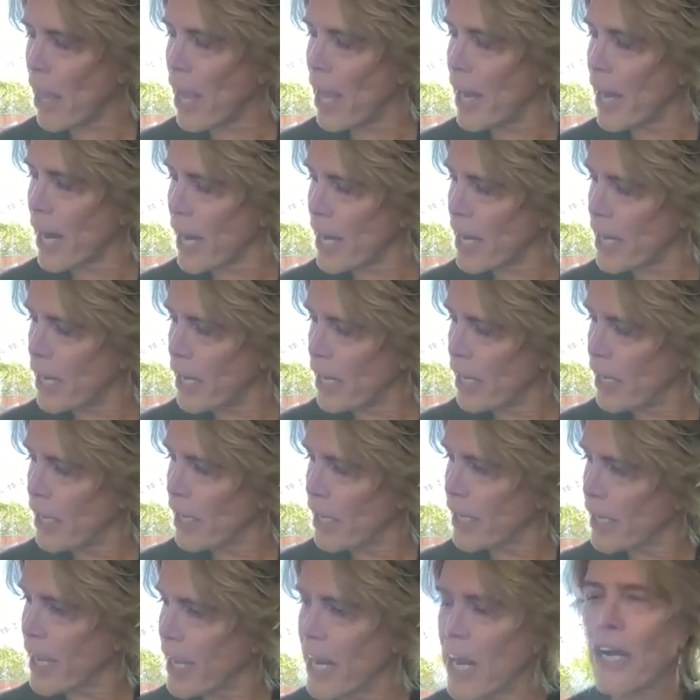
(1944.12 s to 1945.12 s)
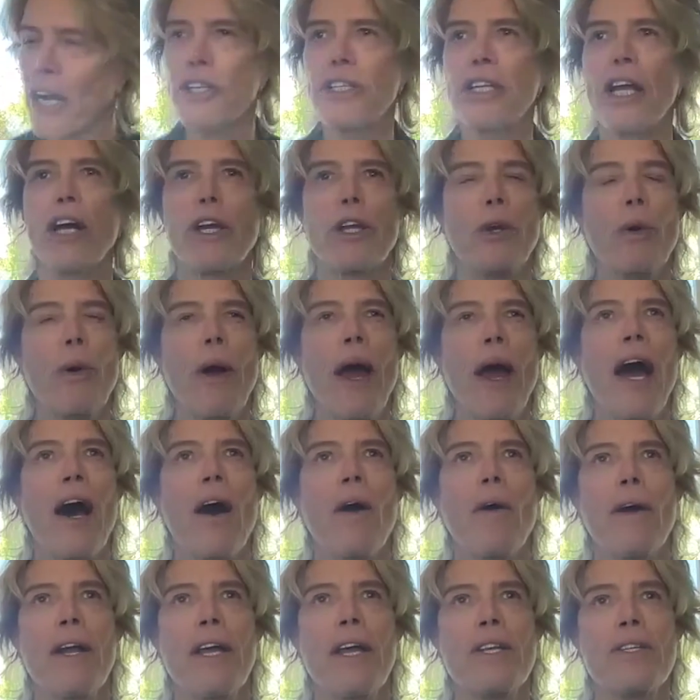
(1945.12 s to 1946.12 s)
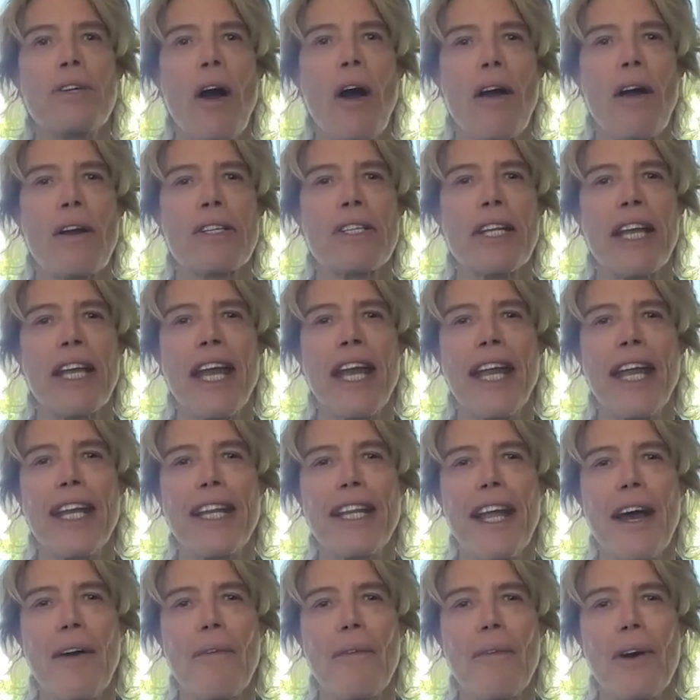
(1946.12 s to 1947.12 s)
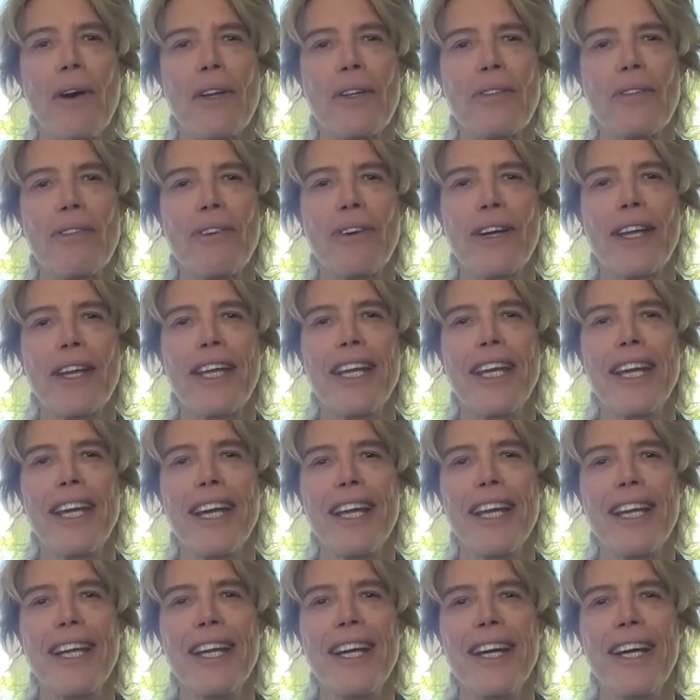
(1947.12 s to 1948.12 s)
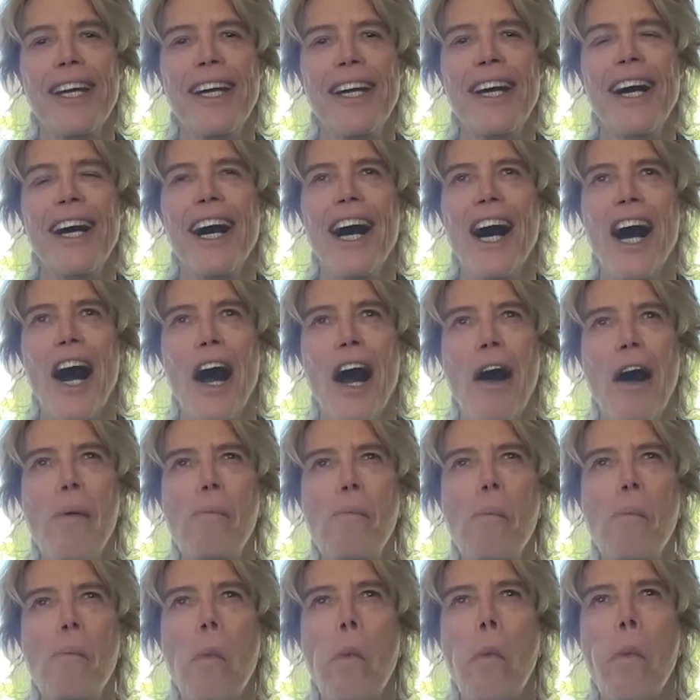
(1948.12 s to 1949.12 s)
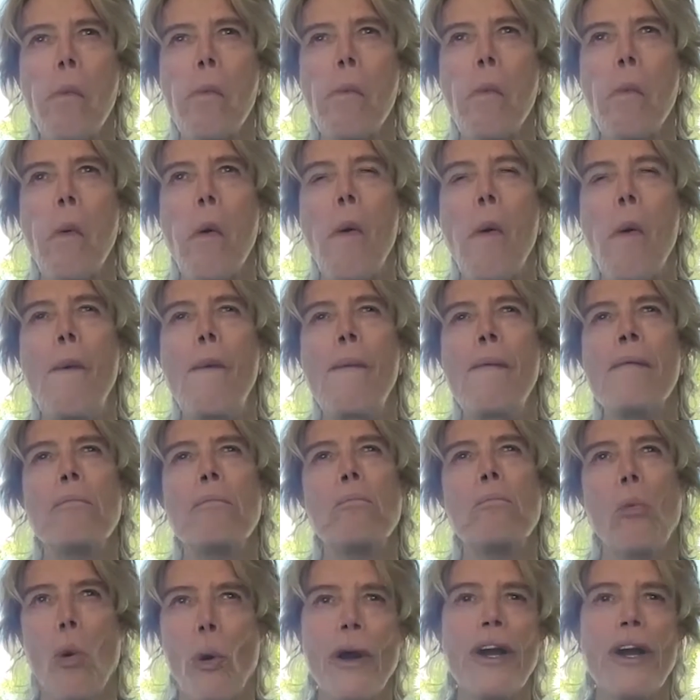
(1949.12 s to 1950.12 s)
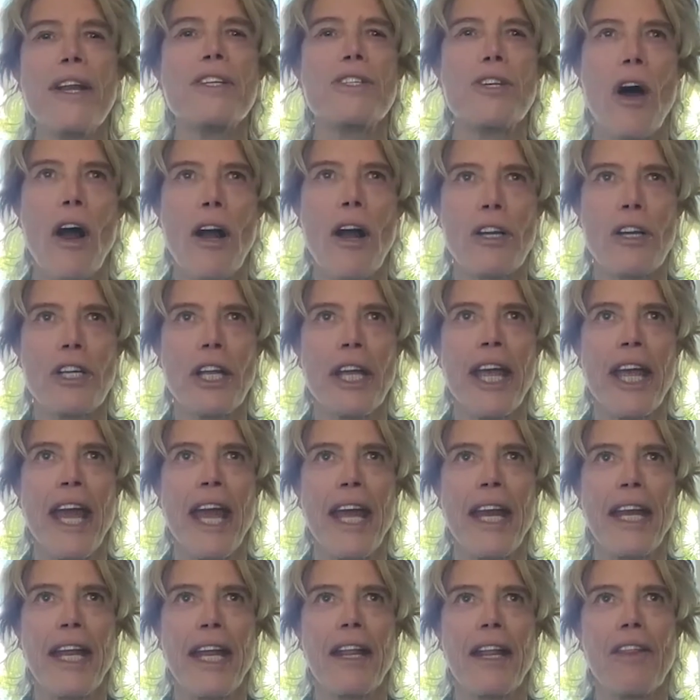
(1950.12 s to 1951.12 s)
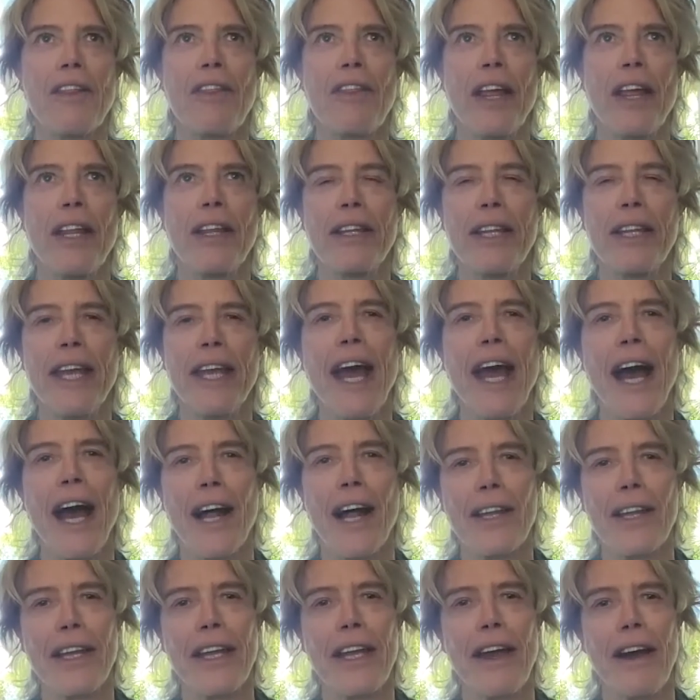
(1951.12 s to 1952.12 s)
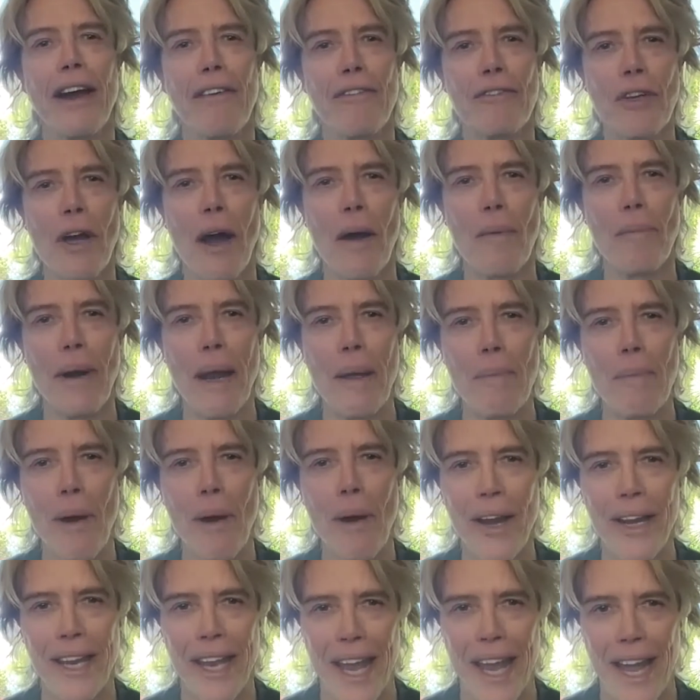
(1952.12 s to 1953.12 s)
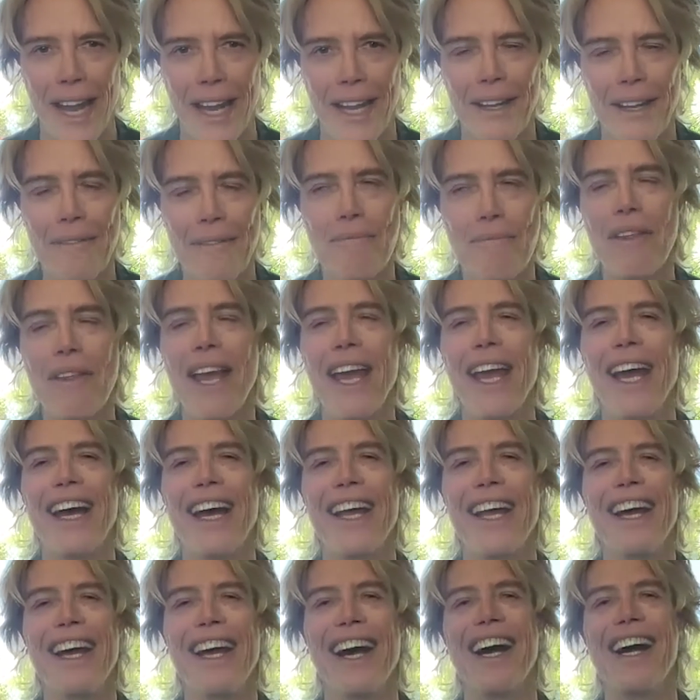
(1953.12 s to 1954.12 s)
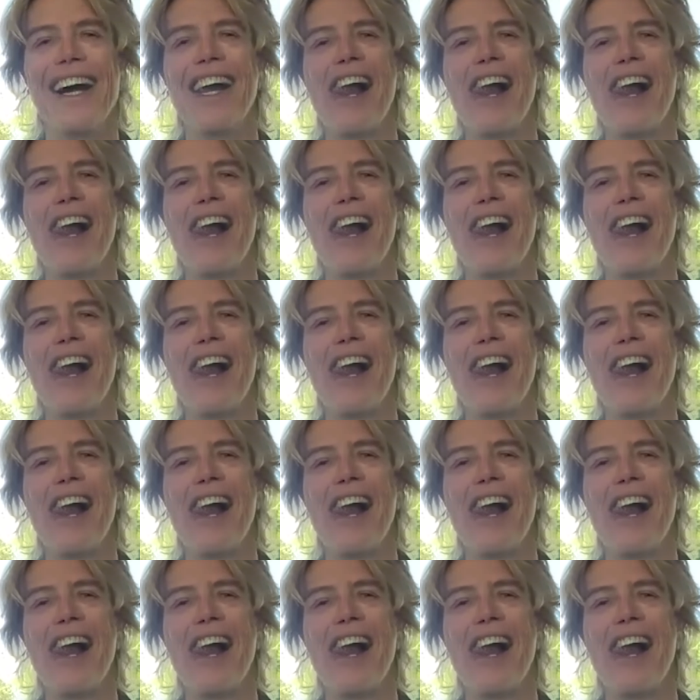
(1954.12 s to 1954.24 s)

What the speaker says: And I cannot tell you how intoxicating that was for a kid. More intoxicating than the alley of Tom Ray Pontiac. And